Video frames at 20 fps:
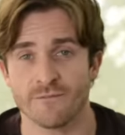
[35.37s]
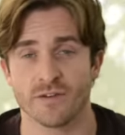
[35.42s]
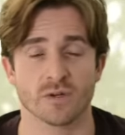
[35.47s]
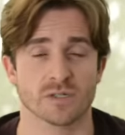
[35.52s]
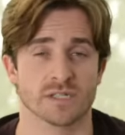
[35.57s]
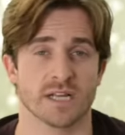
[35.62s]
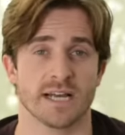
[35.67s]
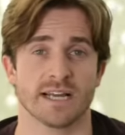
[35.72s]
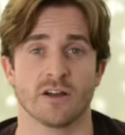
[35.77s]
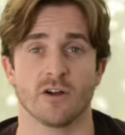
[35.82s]

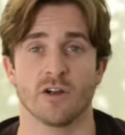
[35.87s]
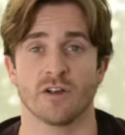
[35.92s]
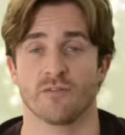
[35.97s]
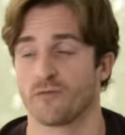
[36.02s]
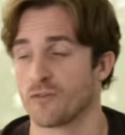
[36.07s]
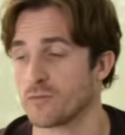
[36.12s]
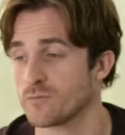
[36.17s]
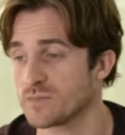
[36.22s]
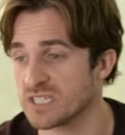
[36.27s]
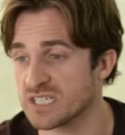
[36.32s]
feels like going
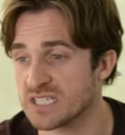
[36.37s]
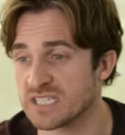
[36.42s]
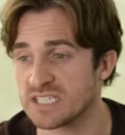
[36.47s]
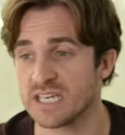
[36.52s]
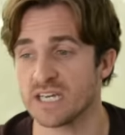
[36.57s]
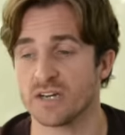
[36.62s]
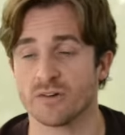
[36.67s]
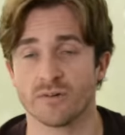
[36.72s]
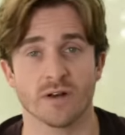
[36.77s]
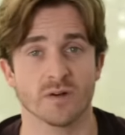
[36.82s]
from
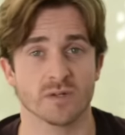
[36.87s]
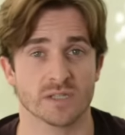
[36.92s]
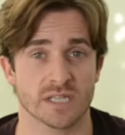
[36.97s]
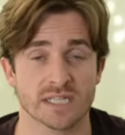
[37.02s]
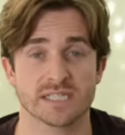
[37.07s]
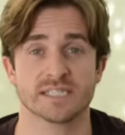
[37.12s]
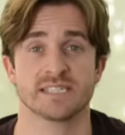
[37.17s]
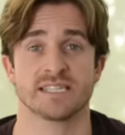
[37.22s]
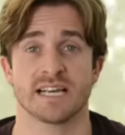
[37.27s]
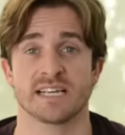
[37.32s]
0 to
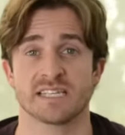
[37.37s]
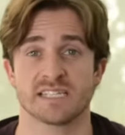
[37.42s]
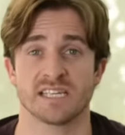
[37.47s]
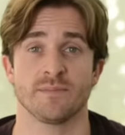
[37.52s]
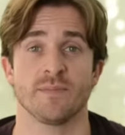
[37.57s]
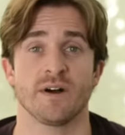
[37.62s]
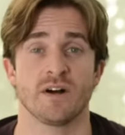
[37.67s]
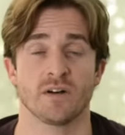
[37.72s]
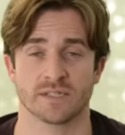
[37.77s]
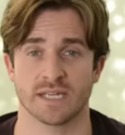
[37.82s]
60
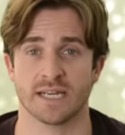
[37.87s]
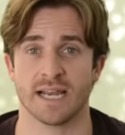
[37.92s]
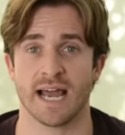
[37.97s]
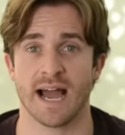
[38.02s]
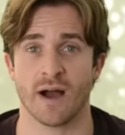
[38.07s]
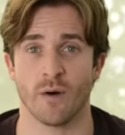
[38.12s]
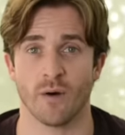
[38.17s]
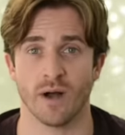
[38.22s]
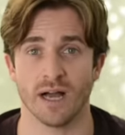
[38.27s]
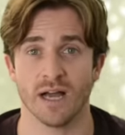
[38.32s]
miles an
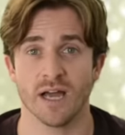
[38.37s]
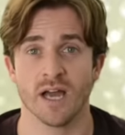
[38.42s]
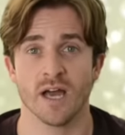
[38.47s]
hour.